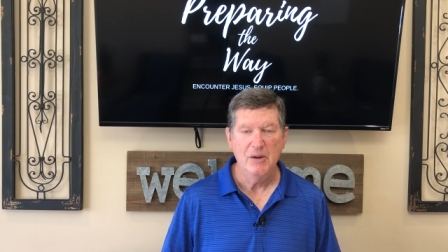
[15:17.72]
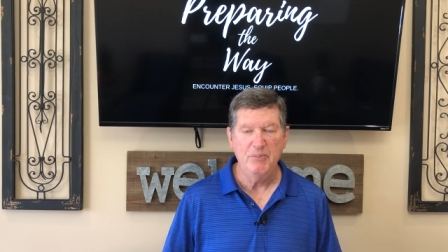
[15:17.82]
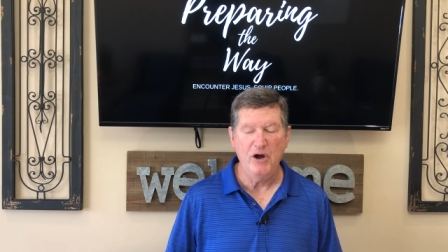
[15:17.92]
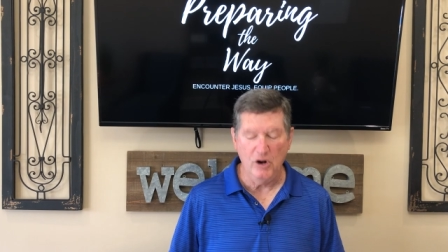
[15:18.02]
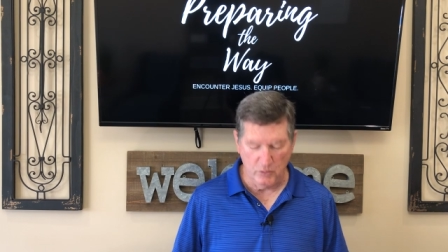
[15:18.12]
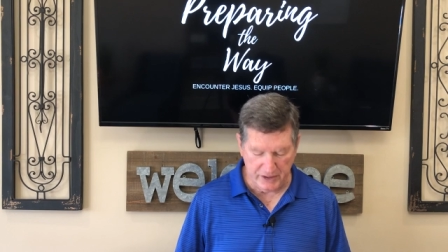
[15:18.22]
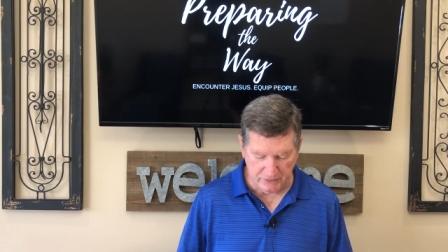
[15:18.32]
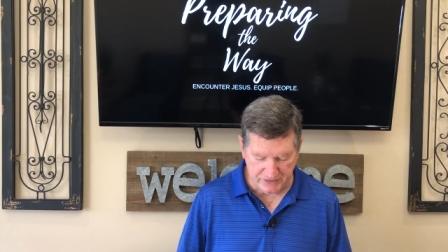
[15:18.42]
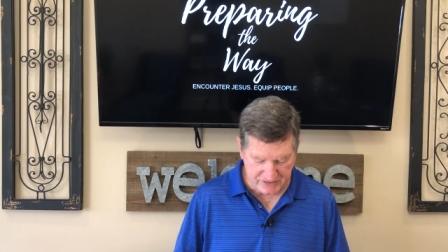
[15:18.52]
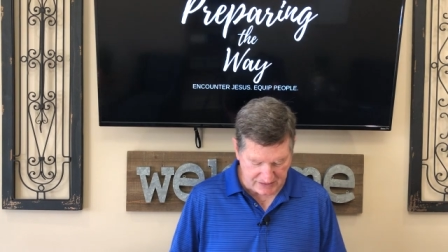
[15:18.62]
Paul went
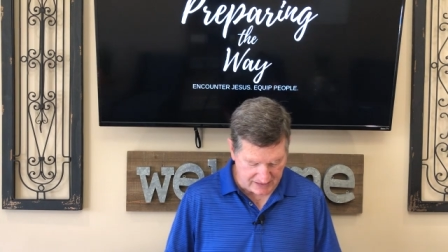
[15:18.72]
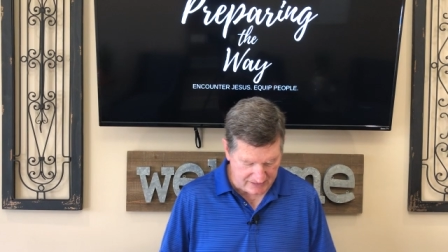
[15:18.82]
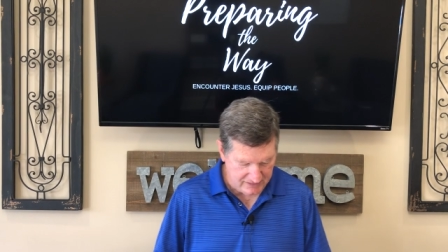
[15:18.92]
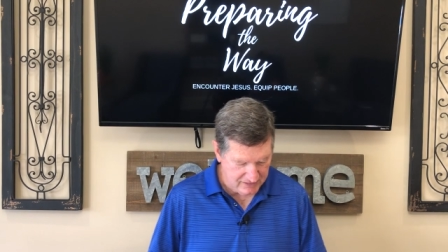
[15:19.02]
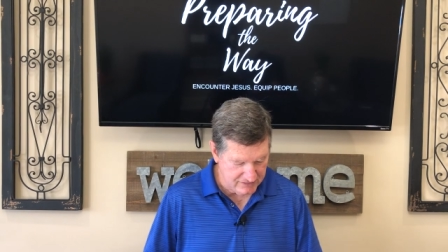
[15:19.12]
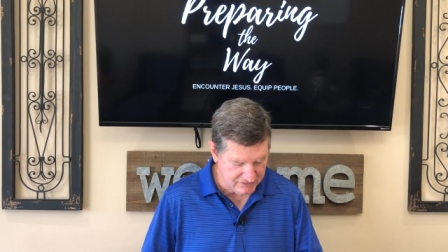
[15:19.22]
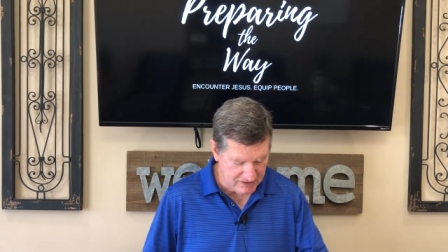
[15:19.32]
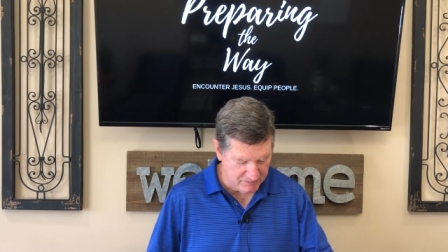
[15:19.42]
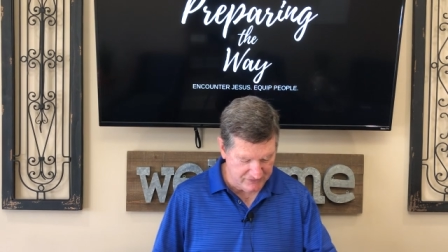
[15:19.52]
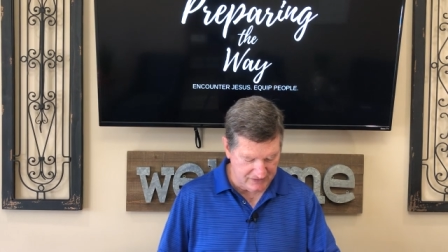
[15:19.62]
on to say to
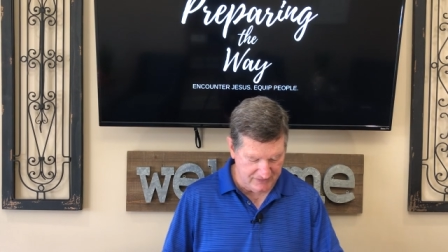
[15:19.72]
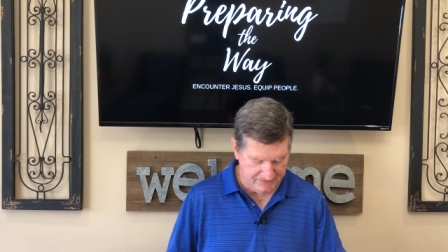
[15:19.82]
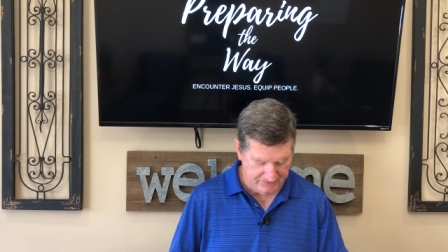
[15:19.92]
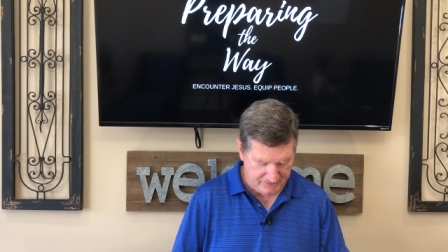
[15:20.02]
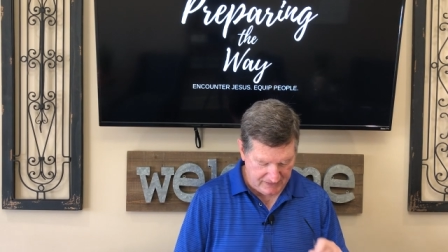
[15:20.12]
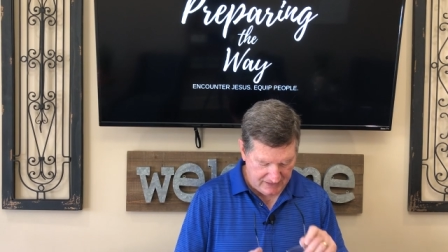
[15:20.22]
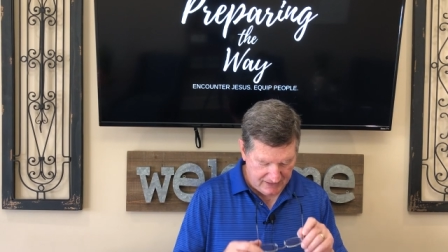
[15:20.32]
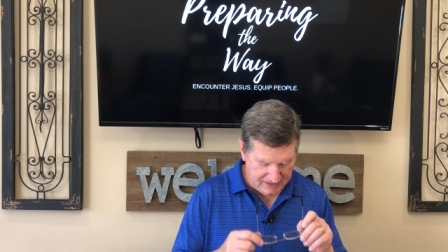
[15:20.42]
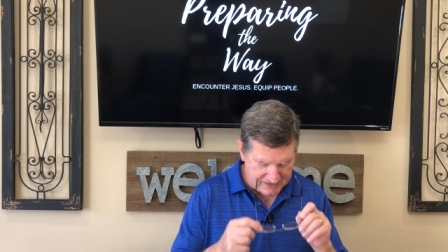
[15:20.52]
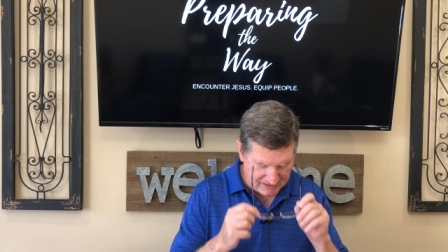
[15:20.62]
Timothy,
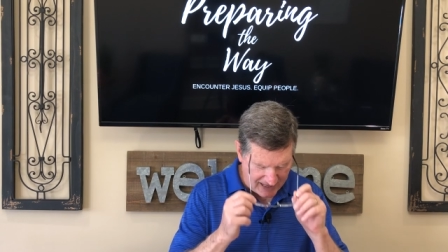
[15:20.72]
he says,